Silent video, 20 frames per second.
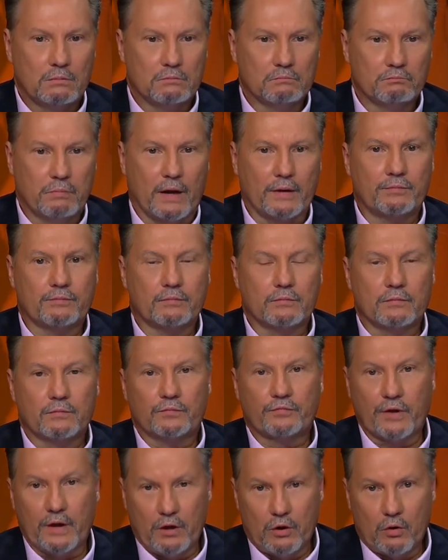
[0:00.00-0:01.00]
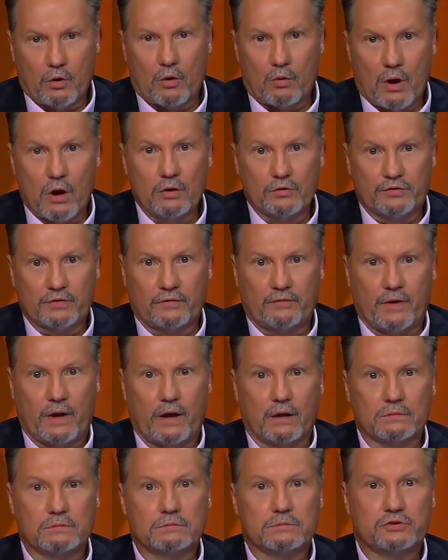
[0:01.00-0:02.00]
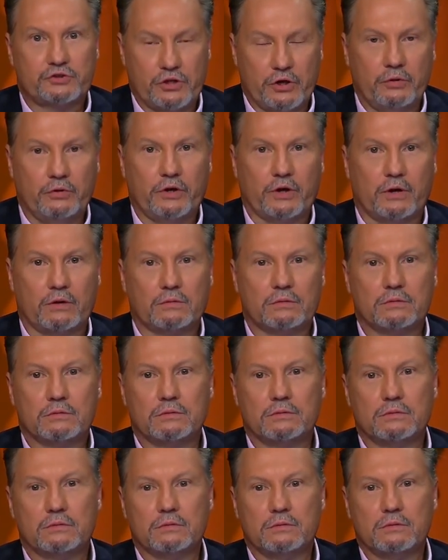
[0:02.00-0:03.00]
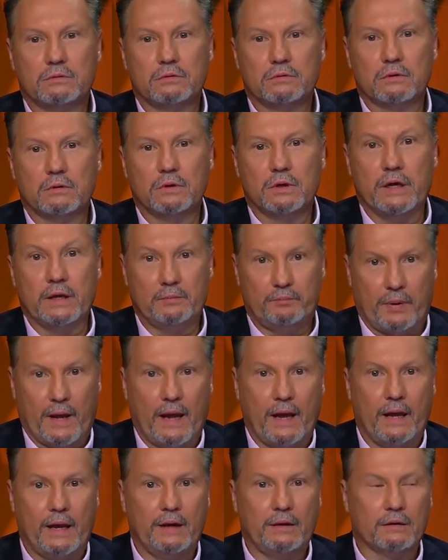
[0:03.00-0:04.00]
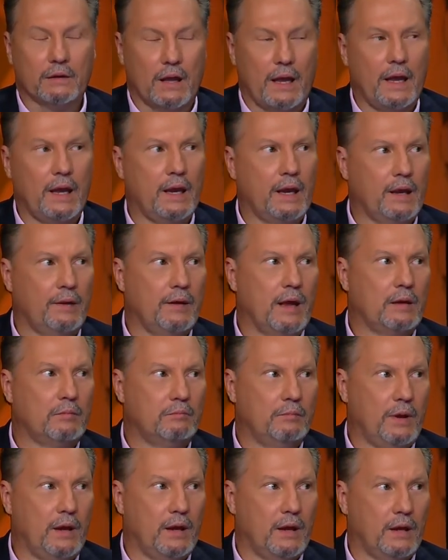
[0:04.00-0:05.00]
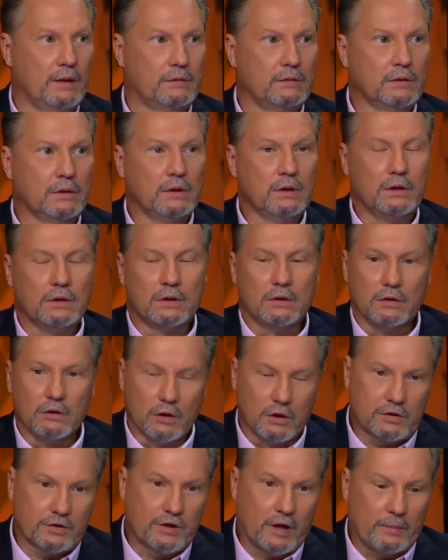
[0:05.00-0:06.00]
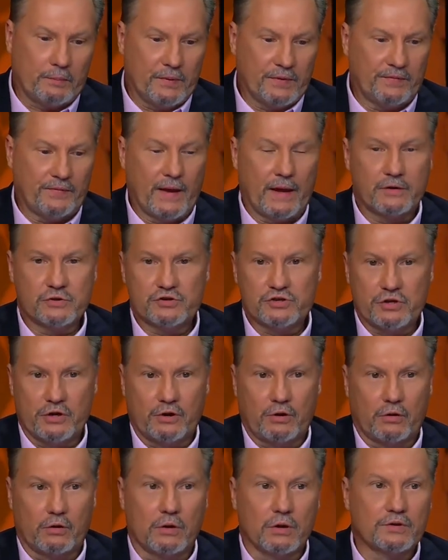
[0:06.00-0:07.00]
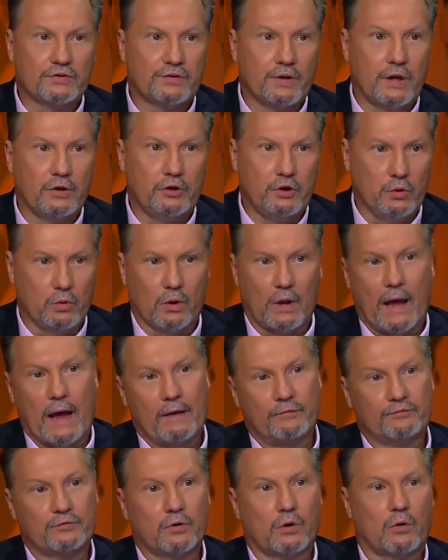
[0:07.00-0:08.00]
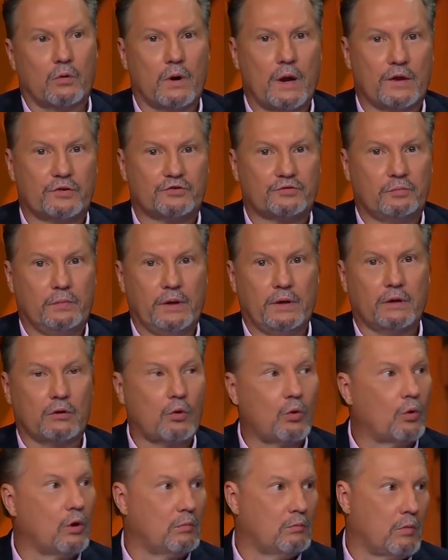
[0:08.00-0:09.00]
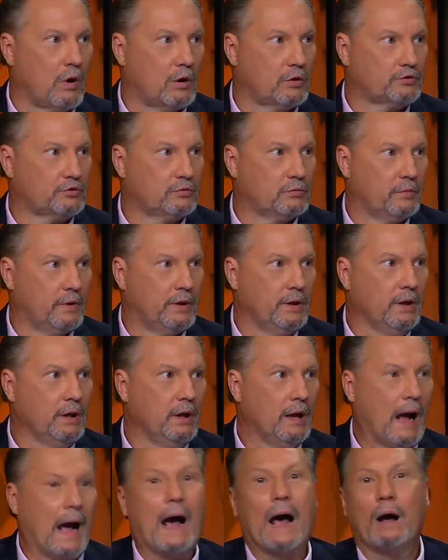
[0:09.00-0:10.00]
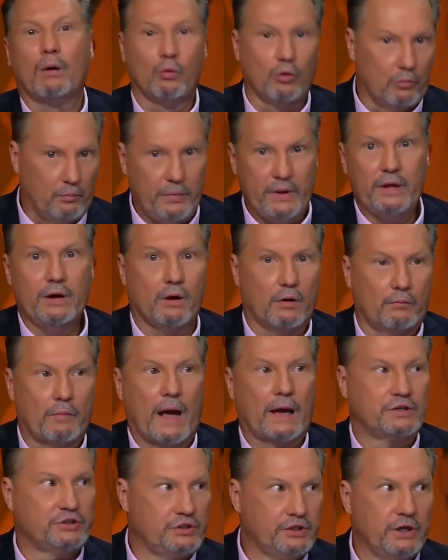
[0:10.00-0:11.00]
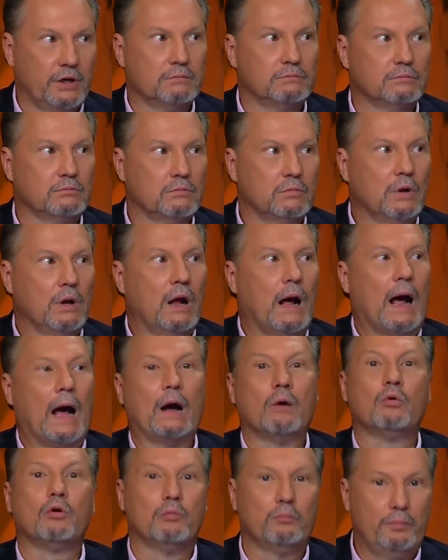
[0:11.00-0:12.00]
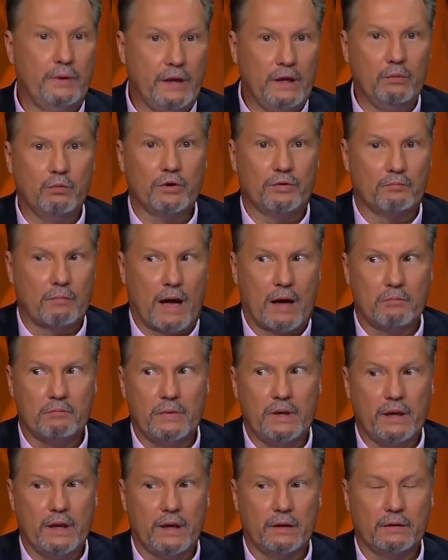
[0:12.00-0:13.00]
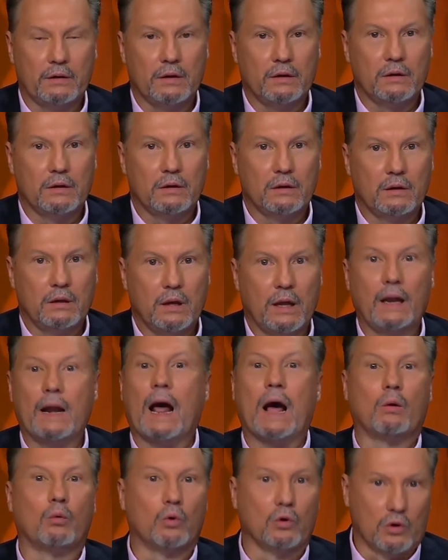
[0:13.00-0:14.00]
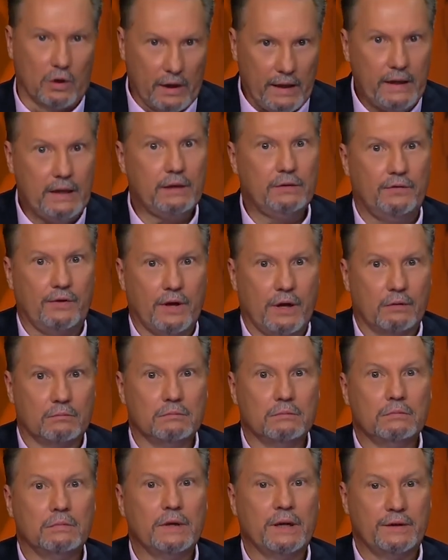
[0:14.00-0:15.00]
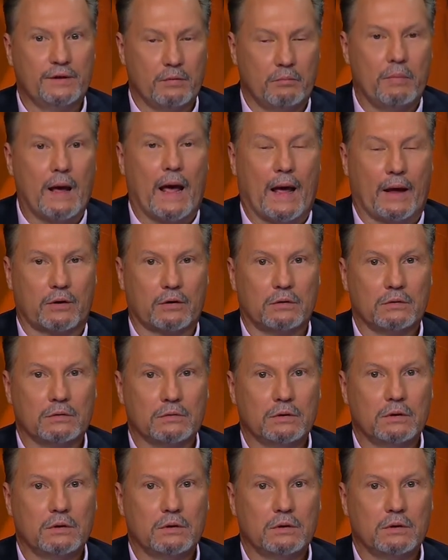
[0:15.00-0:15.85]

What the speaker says: But Theodore Roosevelt, Jr., in pain, laying in that bed, looked up at that general and said, "You will have to arrest me and court-martial me. I will be on my ship. I will be with my men, and I will lead them into battle.